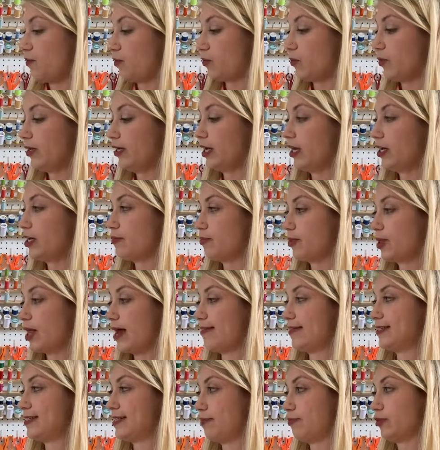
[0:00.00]
we're really going to
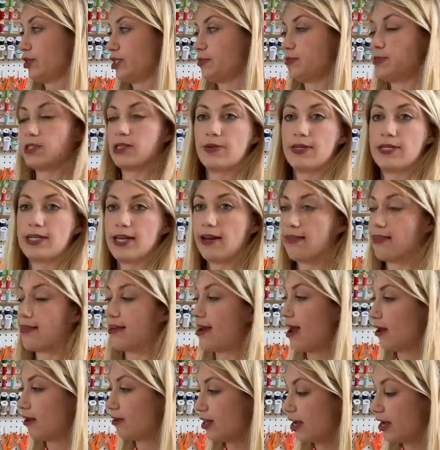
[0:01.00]
apply the same principles that we did at the
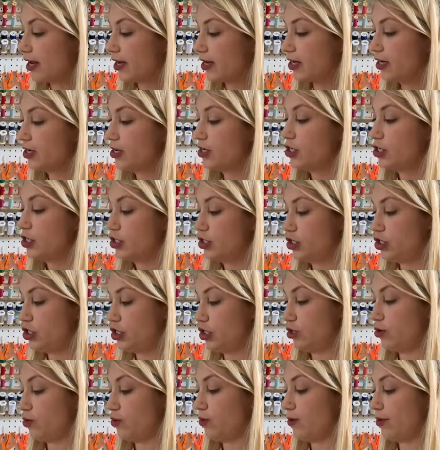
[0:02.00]
neckline
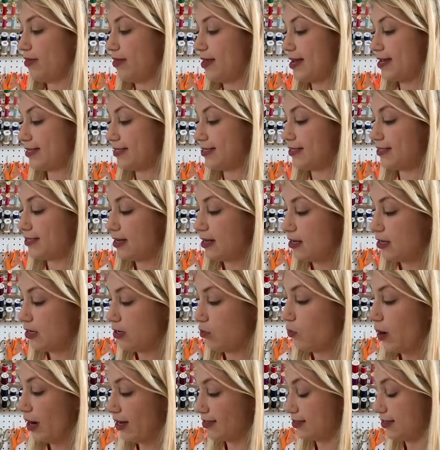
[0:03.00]
to this
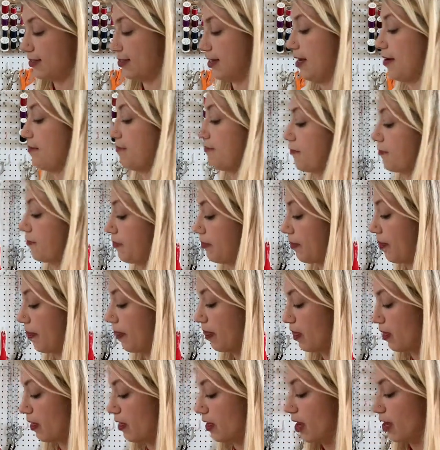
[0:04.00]
waist seam.
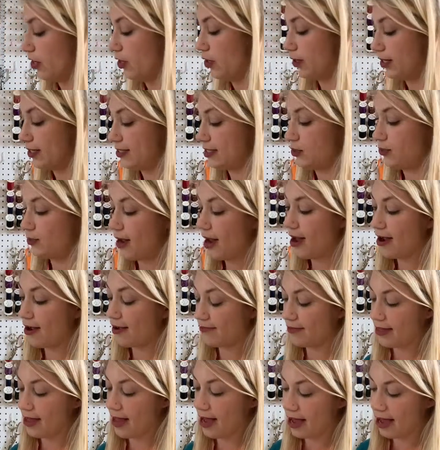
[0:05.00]
You can see you
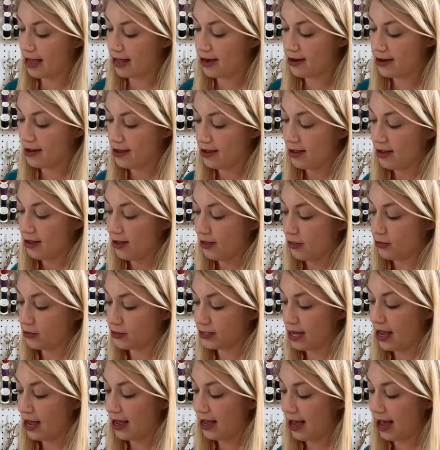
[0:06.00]
have
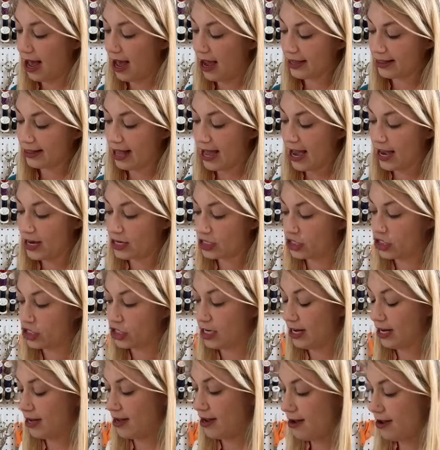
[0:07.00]
those
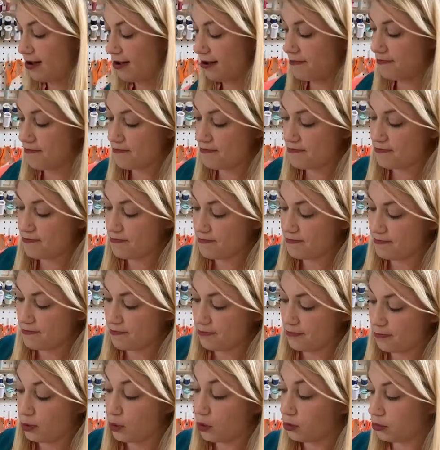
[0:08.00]
eyelash
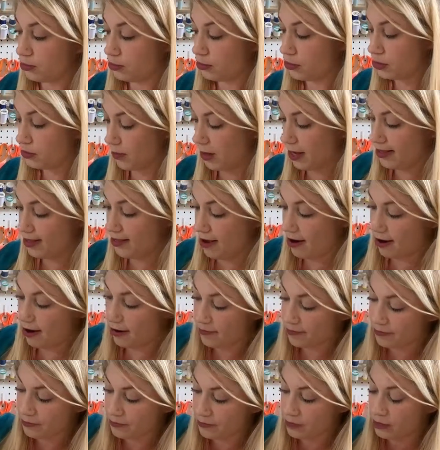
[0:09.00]
pulls right
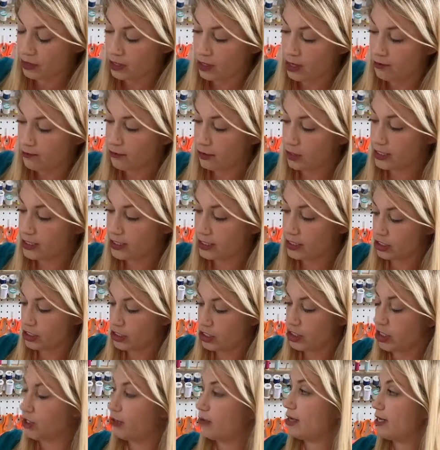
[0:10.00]
there. First to
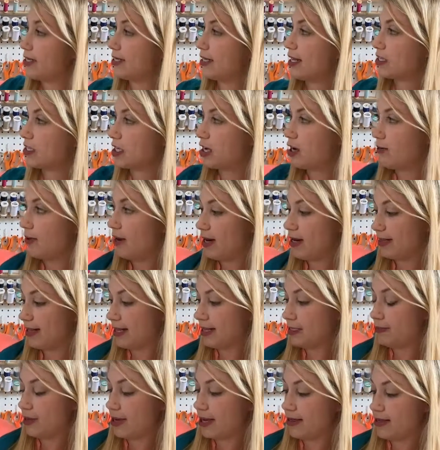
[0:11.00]
do is let's go in and
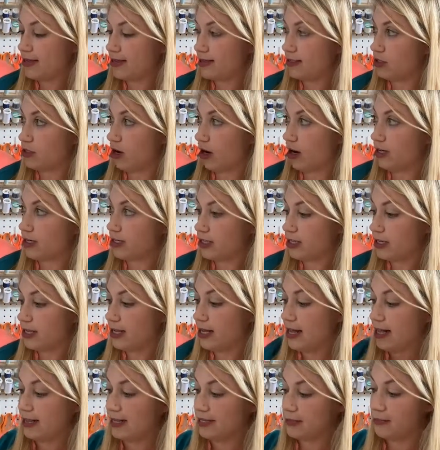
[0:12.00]
let's pin this dart.
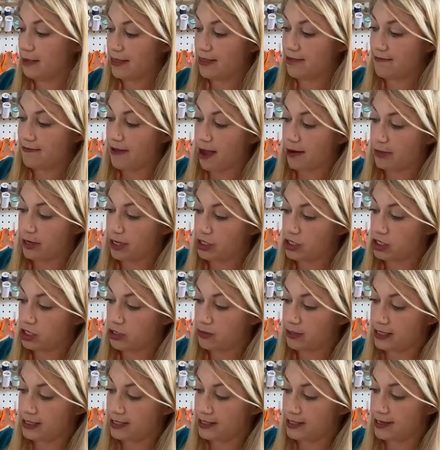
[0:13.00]
Let's pin the fabric
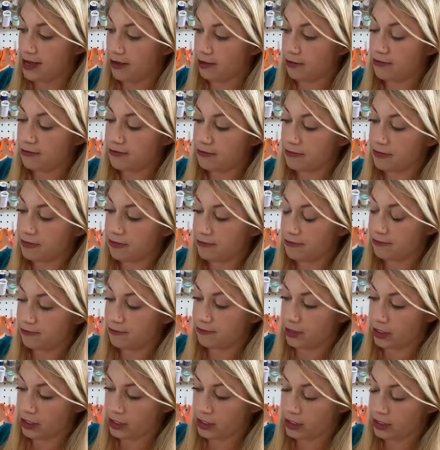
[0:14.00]
to itself
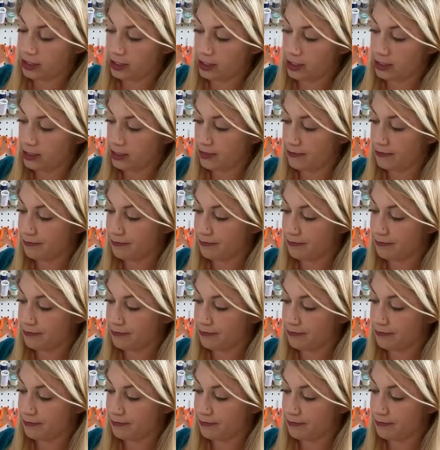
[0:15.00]
first